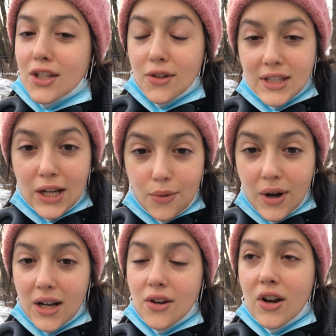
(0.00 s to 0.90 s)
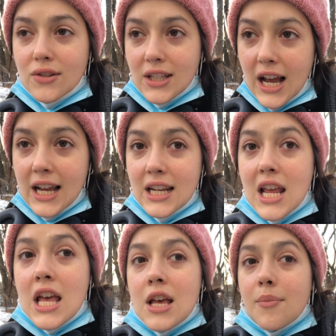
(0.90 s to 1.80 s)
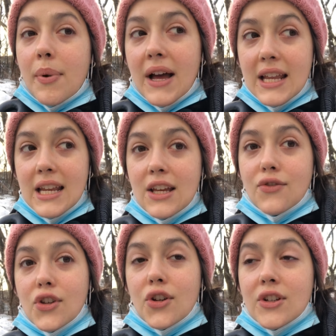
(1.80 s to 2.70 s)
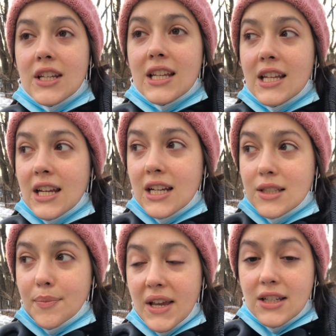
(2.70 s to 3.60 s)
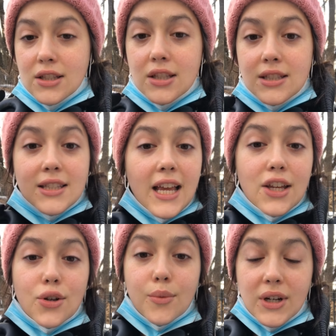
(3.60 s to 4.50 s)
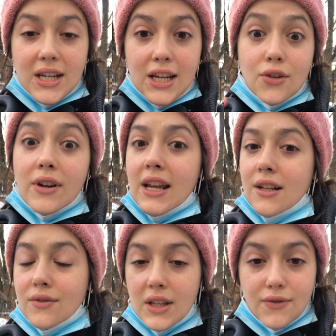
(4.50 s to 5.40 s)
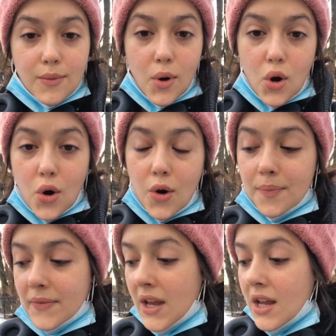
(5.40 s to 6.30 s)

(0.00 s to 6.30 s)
go take a walk, go outside, but if you're needing a space, say you're working creatively from home,